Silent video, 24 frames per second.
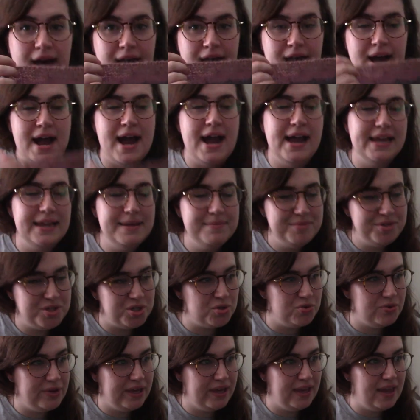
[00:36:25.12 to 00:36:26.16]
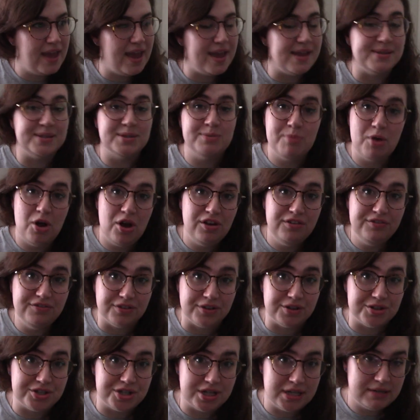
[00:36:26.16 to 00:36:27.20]
I am doing a small
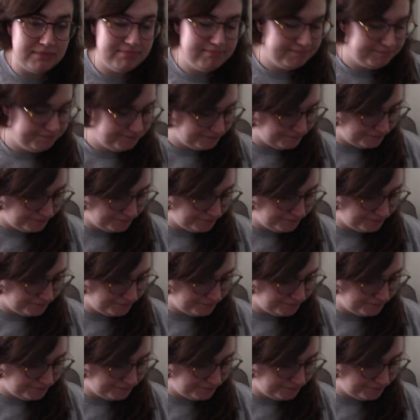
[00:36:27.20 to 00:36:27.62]
version